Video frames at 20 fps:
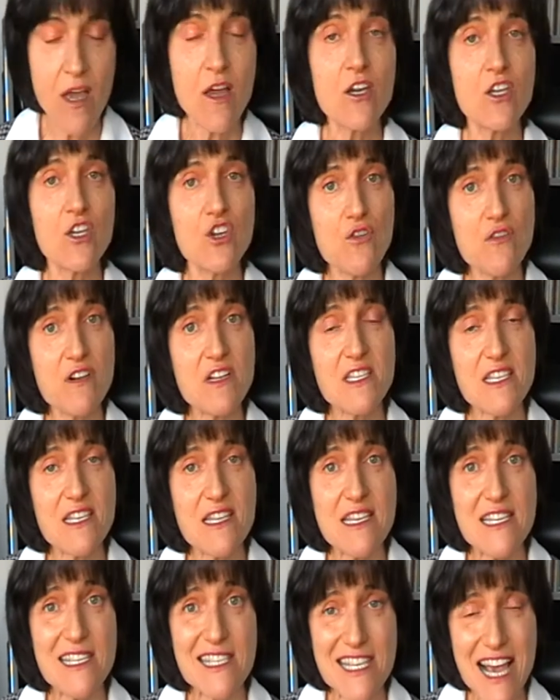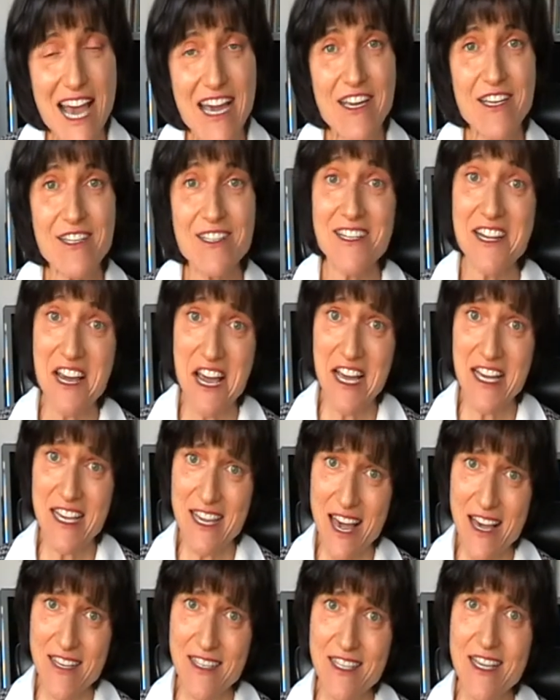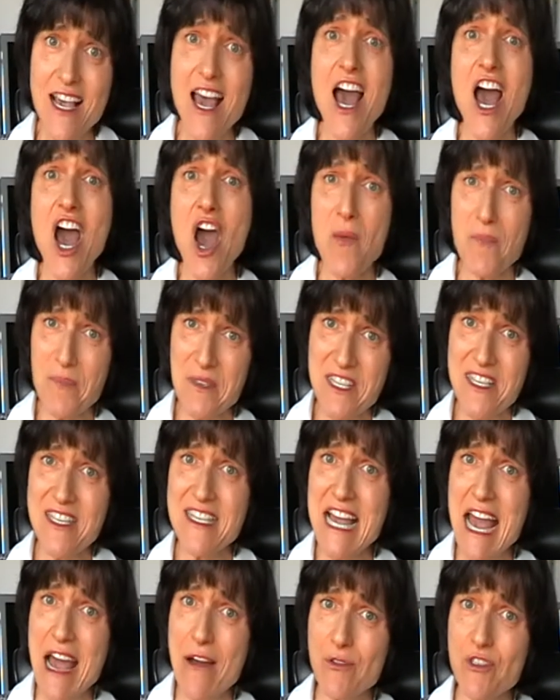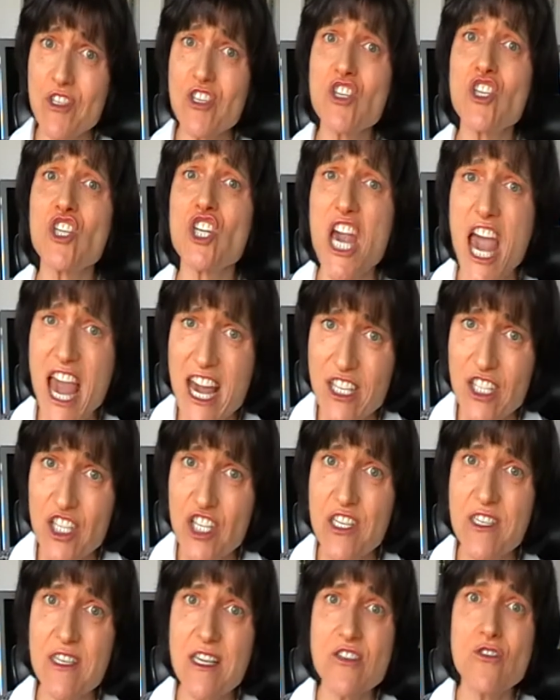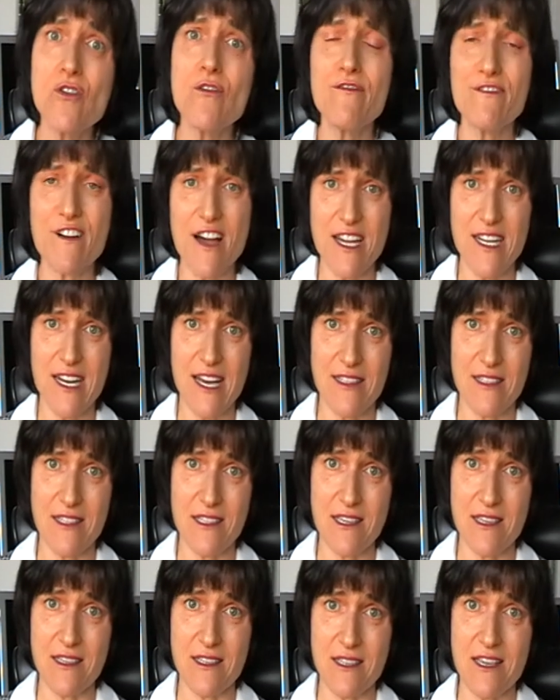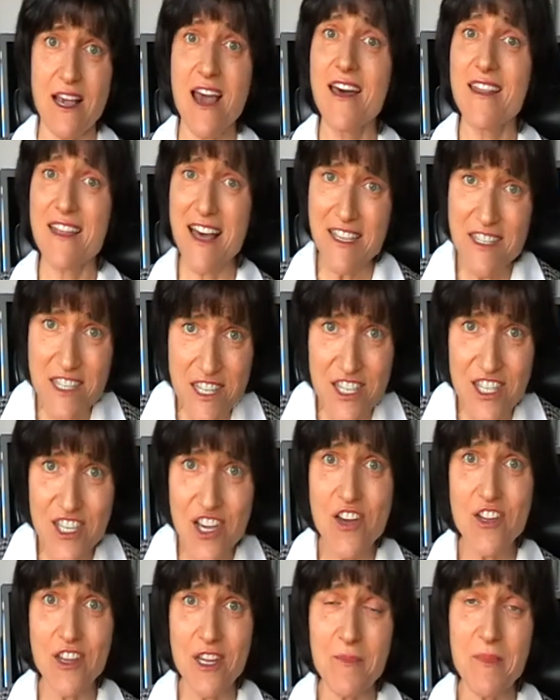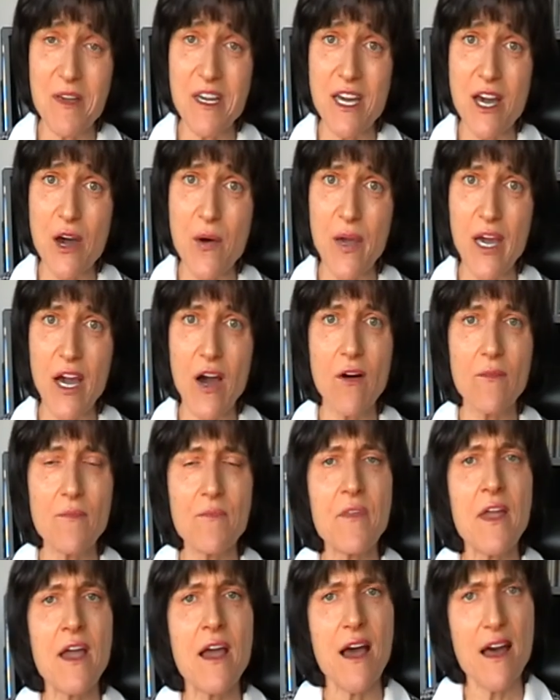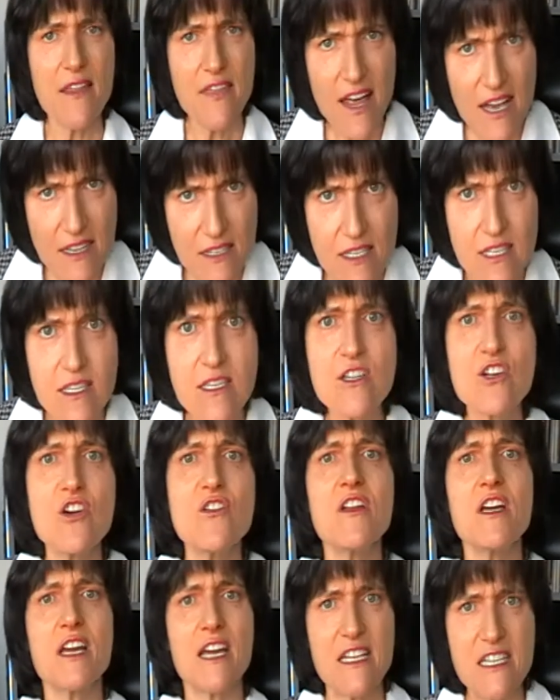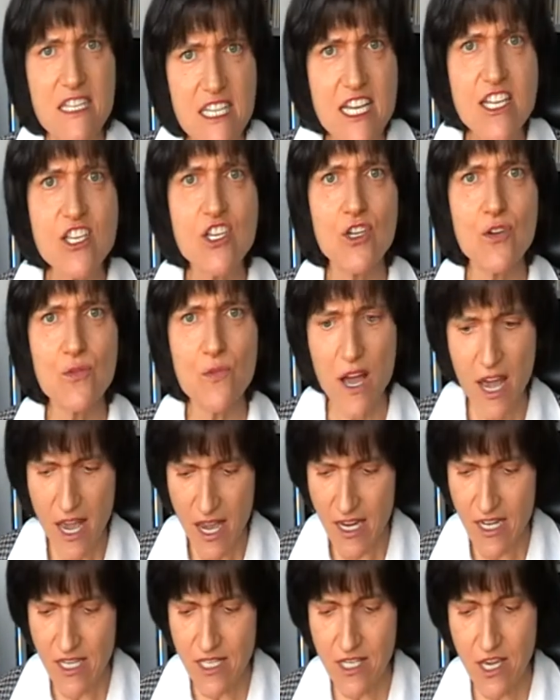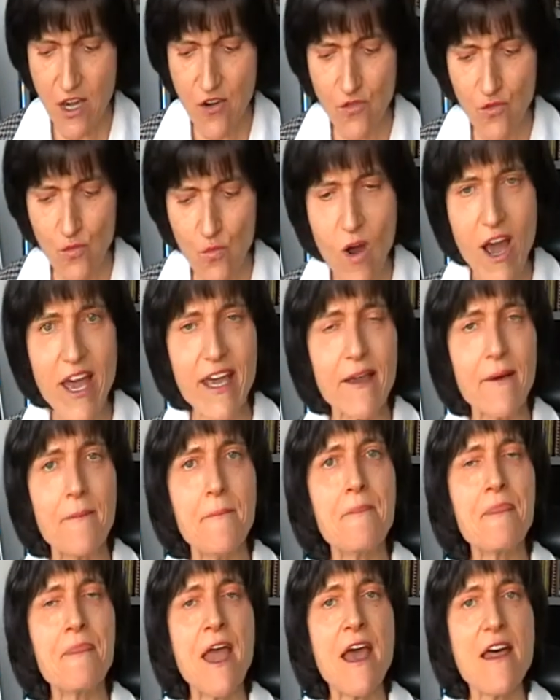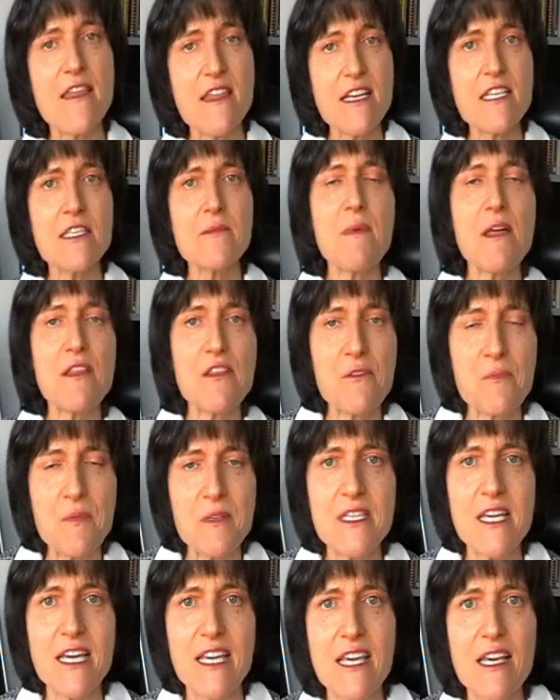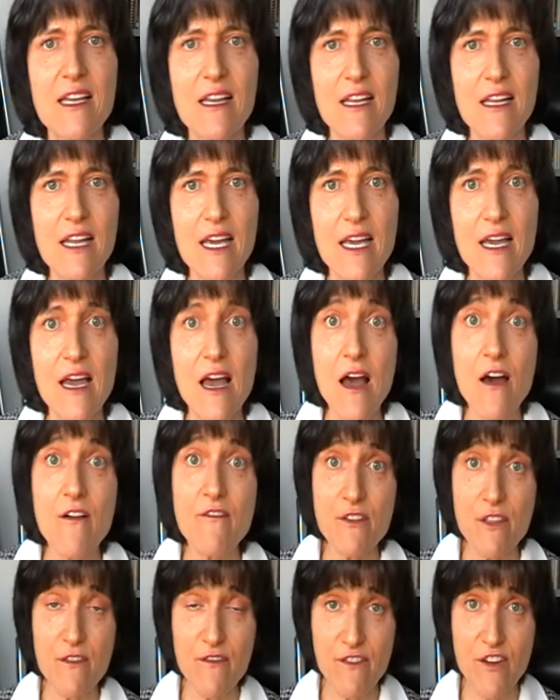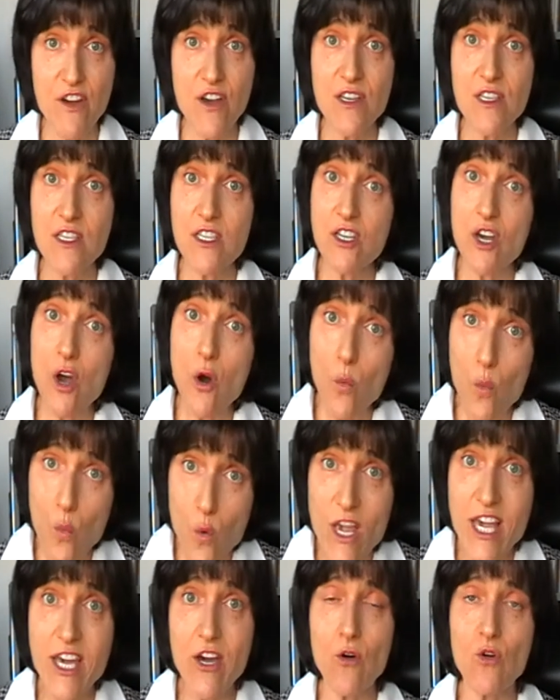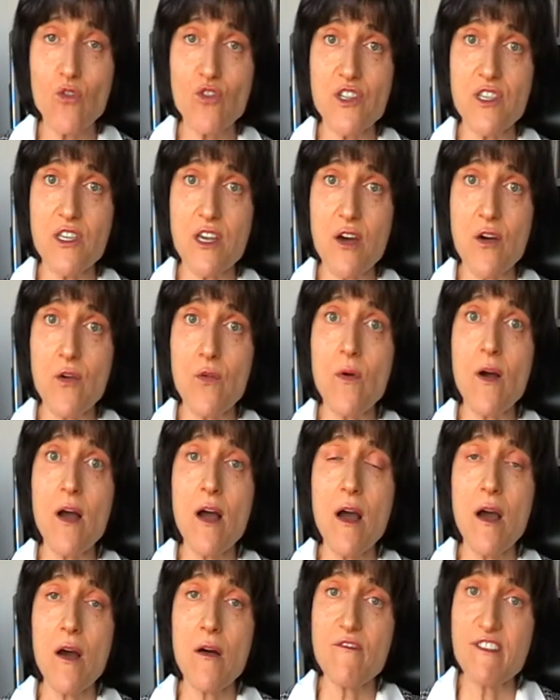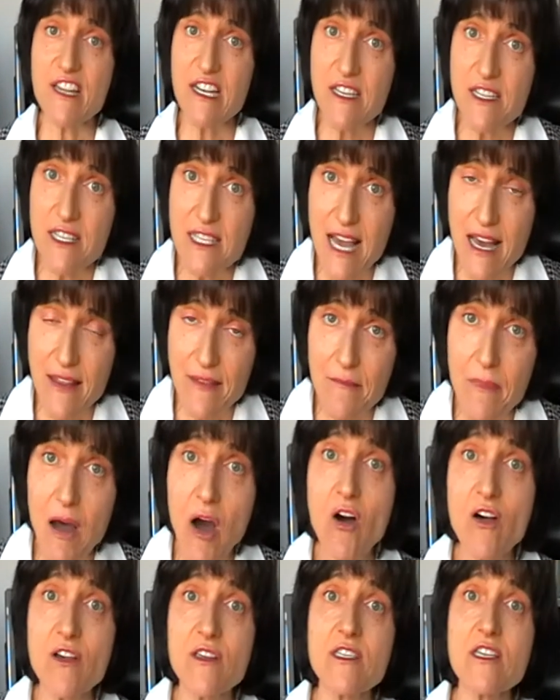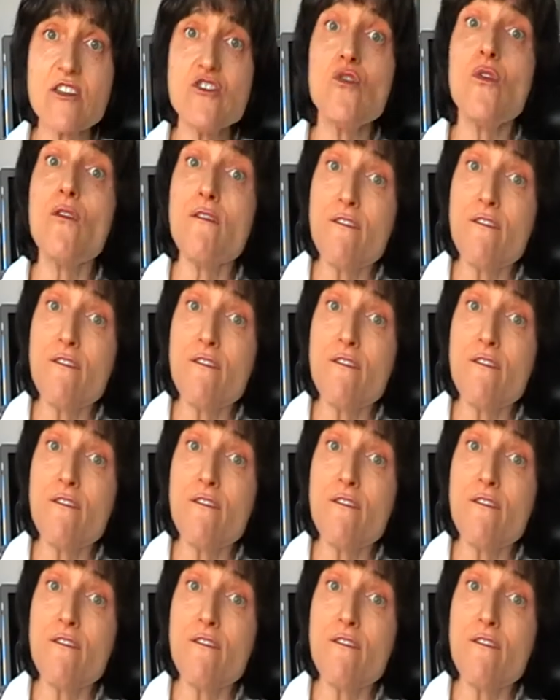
Uranus in the second, yes, ups and downs, changes in your finances. That's certainly been going on, and that's going to continue in its own way. This month particularly, for the first week or so, Venus and Mars in your